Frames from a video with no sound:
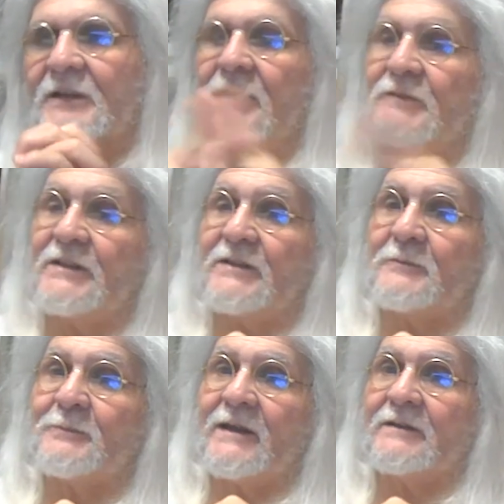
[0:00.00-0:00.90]
If you need
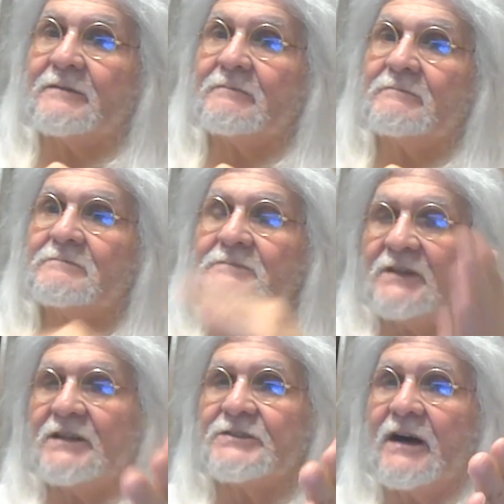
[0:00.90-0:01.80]
a pin,
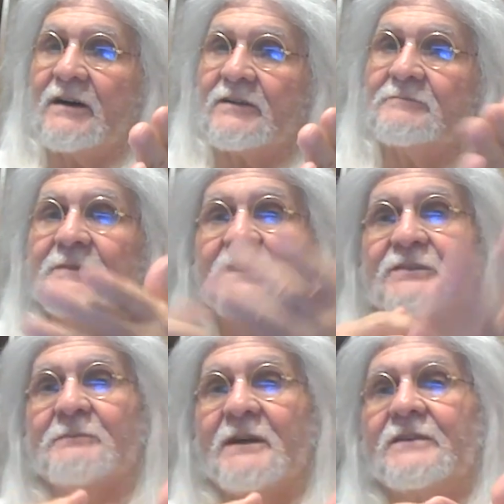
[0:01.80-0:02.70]
he's got them. Need
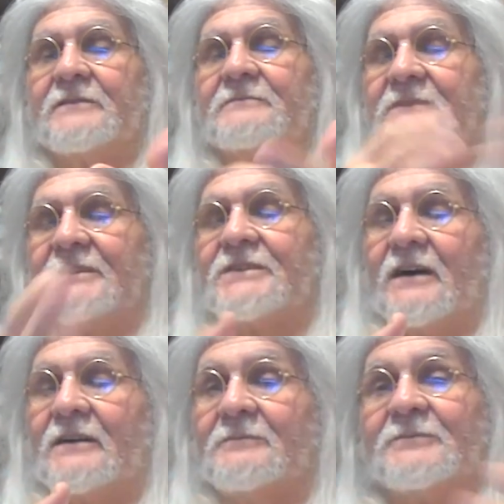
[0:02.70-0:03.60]
some ink? He's
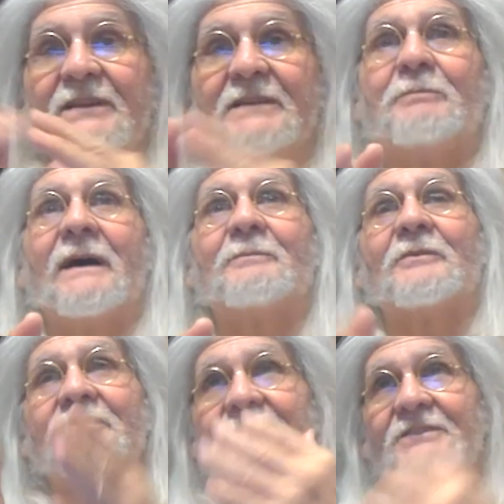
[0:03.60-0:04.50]
got them. You need
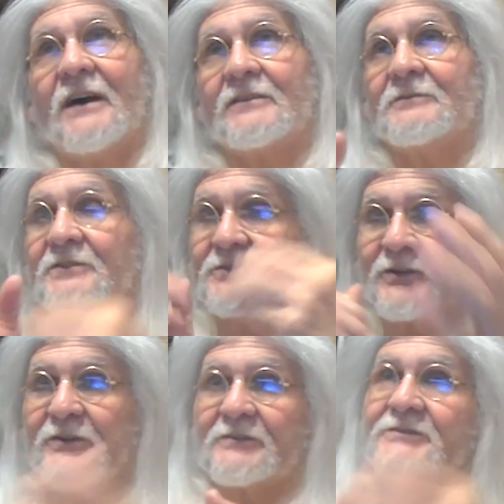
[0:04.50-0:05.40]
paper. He's got them.
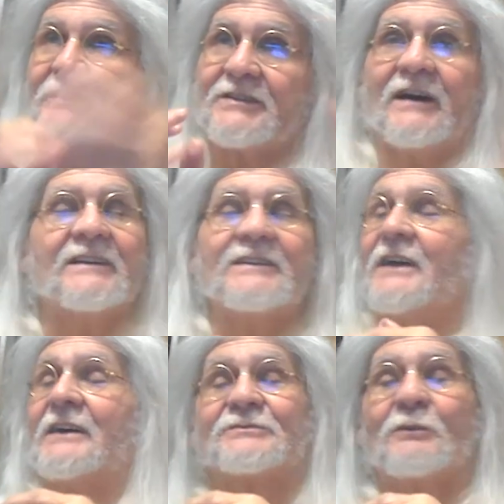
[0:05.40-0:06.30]
Journals. He's got. He's
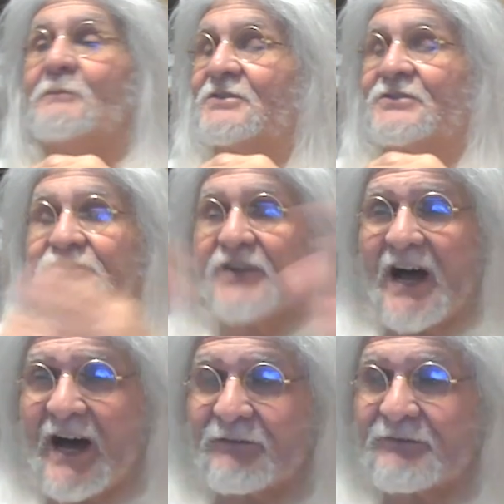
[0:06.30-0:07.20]
got so much
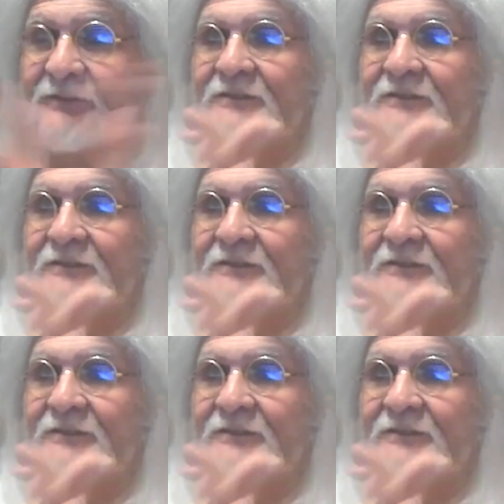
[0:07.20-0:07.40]
stuff.